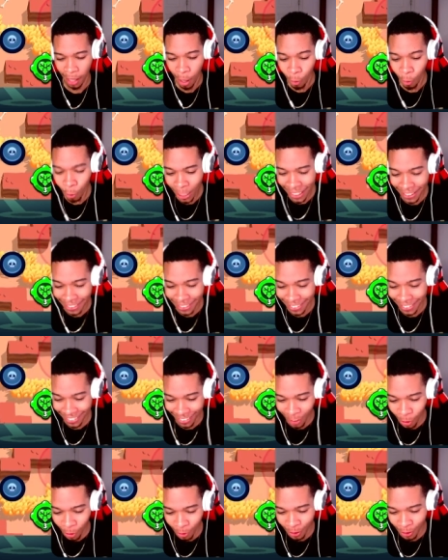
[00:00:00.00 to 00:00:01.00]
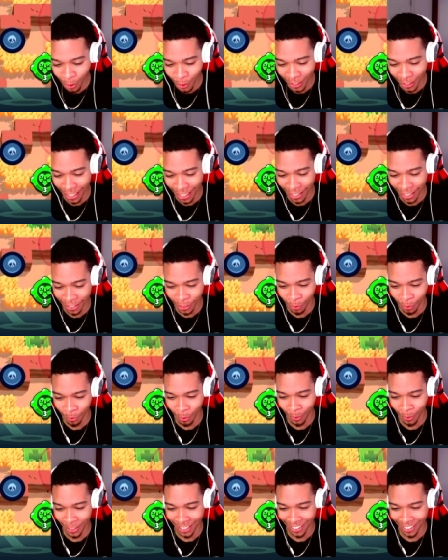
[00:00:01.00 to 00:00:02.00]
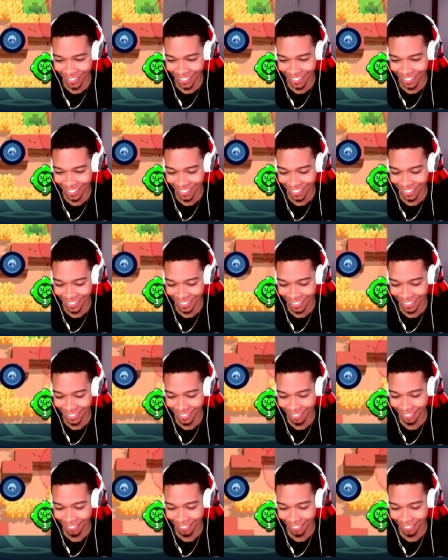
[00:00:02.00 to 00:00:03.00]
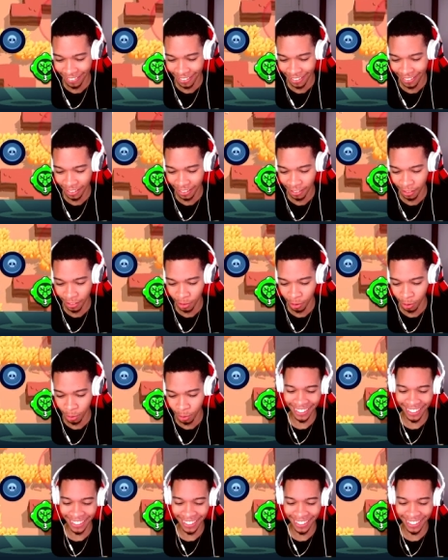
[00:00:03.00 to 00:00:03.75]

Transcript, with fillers: Wait. Oh no, he can't come for me. No. Oh.